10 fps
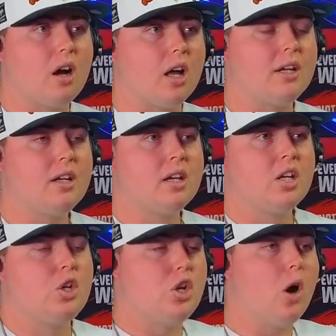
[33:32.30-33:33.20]
on,
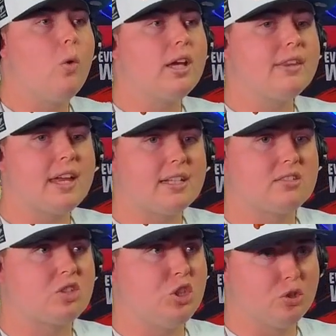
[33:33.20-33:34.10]
knowing
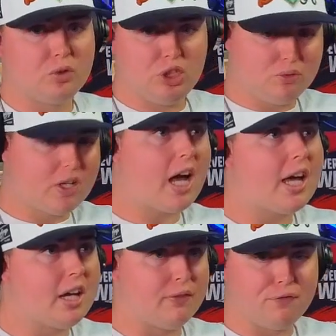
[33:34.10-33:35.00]
that you've
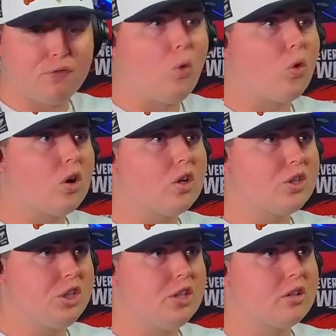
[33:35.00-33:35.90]
got a
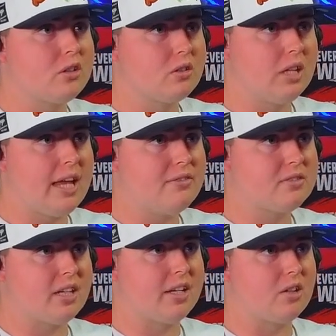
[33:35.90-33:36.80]
4-year life
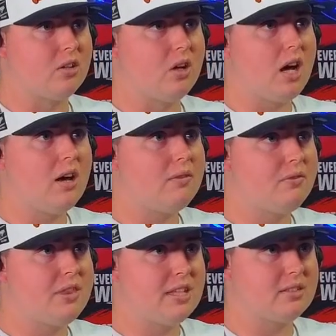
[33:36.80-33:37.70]
cycle
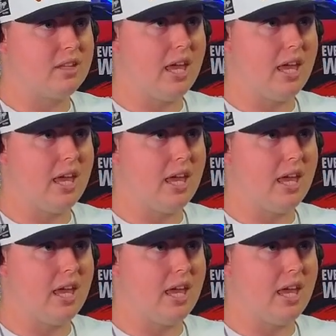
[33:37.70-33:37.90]
of this